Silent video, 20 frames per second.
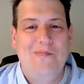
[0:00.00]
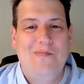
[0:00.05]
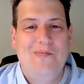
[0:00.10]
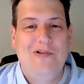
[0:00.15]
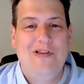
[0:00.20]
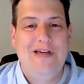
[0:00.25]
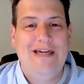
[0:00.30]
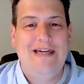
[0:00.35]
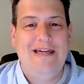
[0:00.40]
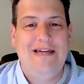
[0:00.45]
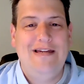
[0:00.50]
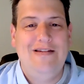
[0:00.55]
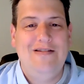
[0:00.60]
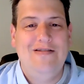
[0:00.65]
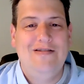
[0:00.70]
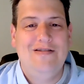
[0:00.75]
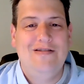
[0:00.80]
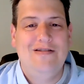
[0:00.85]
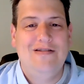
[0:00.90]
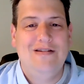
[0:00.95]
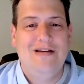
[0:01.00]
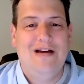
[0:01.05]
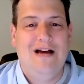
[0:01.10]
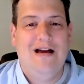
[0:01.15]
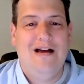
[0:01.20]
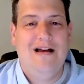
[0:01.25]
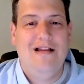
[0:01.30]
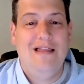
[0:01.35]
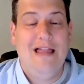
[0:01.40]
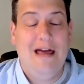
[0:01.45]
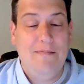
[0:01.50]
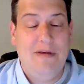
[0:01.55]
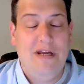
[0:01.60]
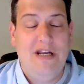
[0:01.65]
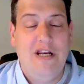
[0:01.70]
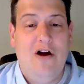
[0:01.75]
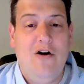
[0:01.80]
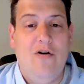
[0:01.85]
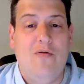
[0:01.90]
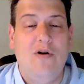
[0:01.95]
please let me
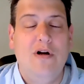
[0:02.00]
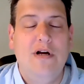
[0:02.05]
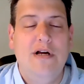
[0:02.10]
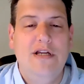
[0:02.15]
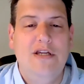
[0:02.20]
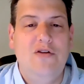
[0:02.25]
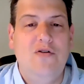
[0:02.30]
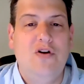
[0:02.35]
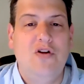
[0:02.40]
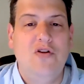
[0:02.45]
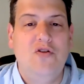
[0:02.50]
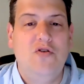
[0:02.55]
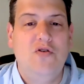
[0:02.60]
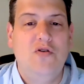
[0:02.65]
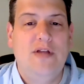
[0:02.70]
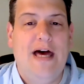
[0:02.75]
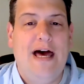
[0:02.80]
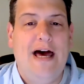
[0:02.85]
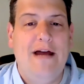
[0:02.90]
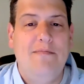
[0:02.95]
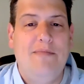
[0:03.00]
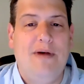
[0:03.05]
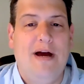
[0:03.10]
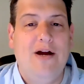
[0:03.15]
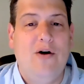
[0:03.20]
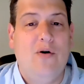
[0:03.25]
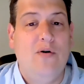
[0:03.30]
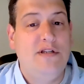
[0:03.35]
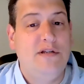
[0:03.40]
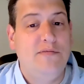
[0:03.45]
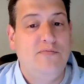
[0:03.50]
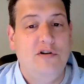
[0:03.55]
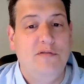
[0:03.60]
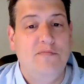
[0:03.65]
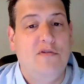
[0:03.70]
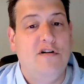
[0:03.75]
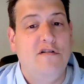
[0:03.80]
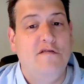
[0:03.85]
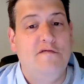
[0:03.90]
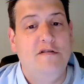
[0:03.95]
know. You can do that by going to
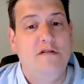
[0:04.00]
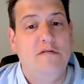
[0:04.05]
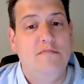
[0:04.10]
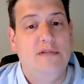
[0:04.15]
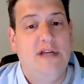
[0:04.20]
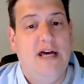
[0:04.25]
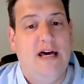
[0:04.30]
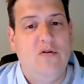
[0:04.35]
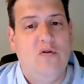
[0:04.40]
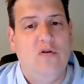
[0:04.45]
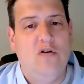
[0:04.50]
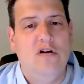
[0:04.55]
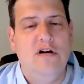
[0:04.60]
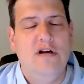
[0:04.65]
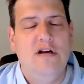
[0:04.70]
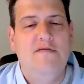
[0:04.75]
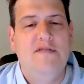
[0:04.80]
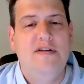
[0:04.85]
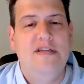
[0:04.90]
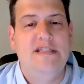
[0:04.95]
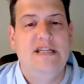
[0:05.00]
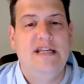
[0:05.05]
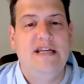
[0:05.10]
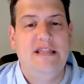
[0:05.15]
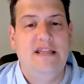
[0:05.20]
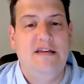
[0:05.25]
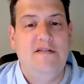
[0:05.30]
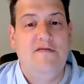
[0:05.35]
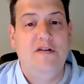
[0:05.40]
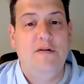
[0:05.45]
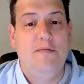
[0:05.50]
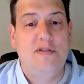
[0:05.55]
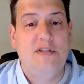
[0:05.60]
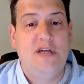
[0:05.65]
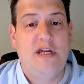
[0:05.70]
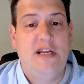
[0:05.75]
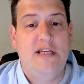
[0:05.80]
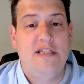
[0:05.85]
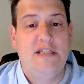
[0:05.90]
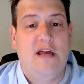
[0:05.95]
BrynMawrFilm.org, visiting the Film
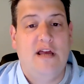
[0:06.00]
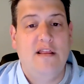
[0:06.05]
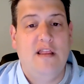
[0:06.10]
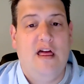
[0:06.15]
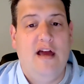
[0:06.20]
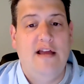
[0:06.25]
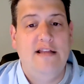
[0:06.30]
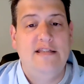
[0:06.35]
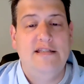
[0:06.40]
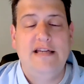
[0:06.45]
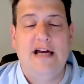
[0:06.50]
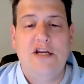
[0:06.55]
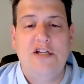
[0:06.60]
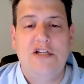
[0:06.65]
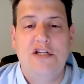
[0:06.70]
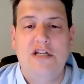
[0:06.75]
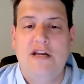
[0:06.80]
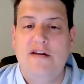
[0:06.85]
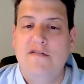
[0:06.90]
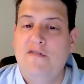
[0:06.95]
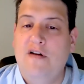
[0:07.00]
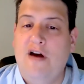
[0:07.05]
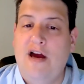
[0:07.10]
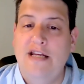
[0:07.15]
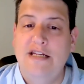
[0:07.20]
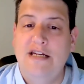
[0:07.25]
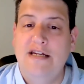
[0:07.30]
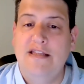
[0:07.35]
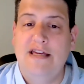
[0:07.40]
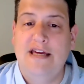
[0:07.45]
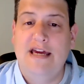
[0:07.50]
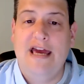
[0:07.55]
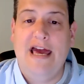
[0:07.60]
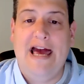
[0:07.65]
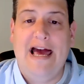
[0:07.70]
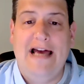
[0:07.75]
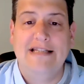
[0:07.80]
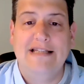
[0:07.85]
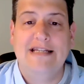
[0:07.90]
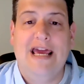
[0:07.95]
Studies Online section, and finding the
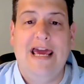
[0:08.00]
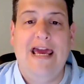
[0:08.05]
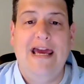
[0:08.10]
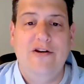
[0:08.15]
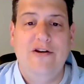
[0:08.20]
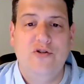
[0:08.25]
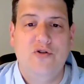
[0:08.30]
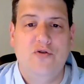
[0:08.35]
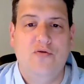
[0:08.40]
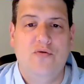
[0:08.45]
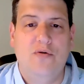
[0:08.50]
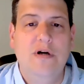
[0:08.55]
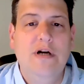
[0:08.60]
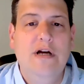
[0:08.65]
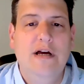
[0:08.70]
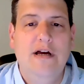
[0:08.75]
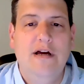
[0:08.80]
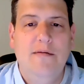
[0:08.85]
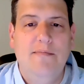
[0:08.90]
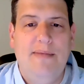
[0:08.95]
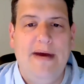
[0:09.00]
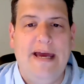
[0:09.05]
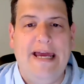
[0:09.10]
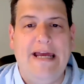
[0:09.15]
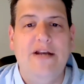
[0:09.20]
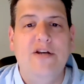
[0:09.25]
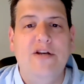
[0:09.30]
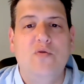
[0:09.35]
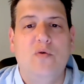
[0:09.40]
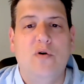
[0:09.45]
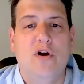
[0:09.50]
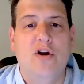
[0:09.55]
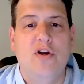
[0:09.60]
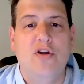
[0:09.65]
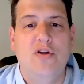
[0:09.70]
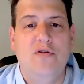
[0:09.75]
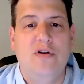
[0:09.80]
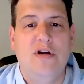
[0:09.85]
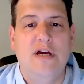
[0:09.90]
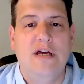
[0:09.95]
Ask Andrew page where
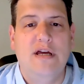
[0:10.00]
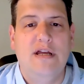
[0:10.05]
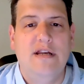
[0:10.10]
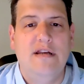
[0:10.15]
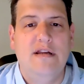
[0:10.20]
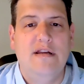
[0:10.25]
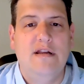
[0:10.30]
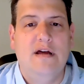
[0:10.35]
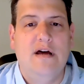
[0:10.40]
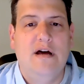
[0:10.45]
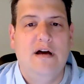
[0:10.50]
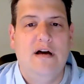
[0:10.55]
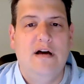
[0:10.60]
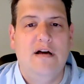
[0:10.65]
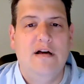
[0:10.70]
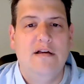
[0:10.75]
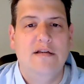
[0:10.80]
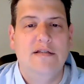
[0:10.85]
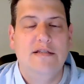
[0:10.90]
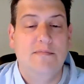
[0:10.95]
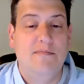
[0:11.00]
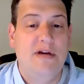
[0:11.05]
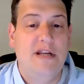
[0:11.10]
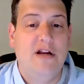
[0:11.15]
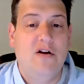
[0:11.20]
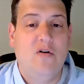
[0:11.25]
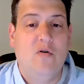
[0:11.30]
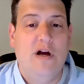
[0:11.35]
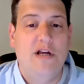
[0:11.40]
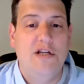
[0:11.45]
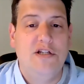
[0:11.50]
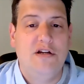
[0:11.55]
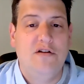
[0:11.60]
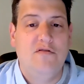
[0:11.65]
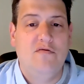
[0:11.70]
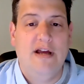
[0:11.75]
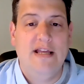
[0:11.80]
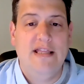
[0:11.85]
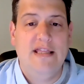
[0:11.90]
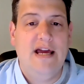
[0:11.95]
you can submit a question
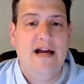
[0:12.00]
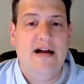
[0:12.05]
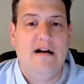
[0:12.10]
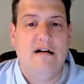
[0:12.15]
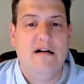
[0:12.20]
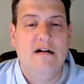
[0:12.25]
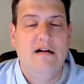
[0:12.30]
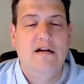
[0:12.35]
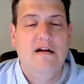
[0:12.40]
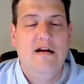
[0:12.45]
right there.